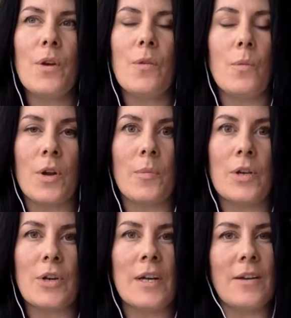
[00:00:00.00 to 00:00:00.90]
What am
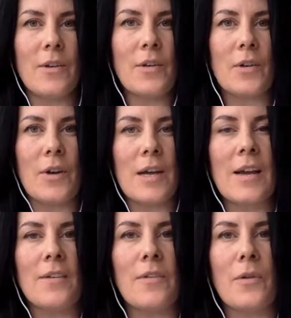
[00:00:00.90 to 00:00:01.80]
I trying to do?
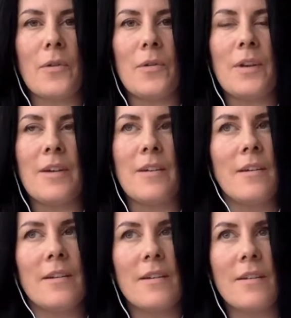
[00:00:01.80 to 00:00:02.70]
Okay, so
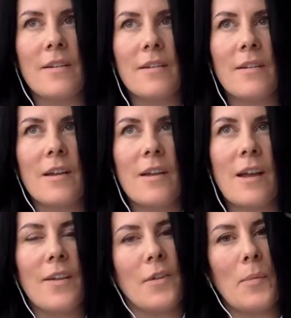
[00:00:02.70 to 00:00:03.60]

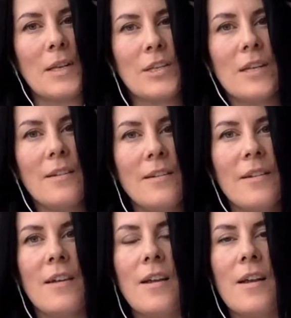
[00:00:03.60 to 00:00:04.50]
as I mentioned,
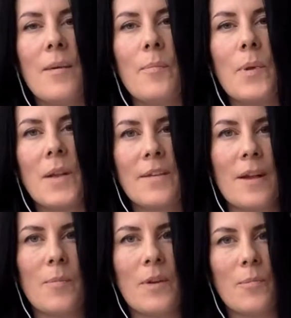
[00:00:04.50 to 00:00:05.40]
a bit of
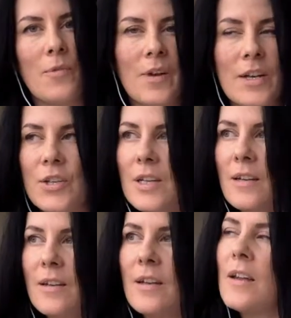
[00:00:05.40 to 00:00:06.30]
sleep
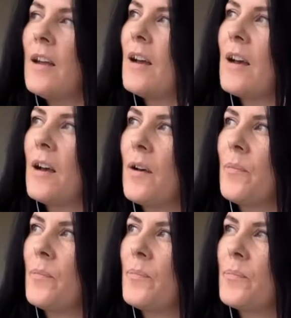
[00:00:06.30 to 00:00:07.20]
deprivation
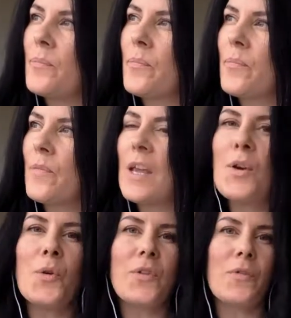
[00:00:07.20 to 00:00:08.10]

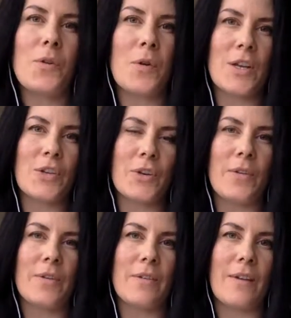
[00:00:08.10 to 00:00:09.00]
can cause a few
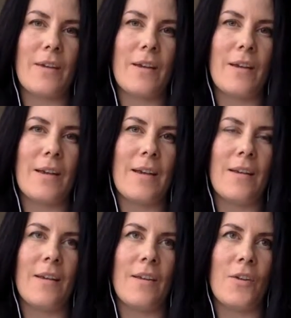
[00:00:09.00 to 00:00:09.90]
issues
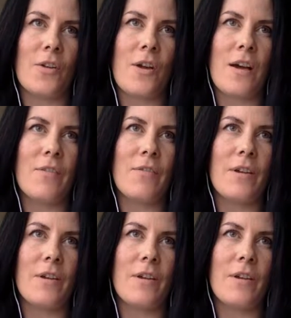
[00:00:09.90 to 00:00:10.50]
in your life.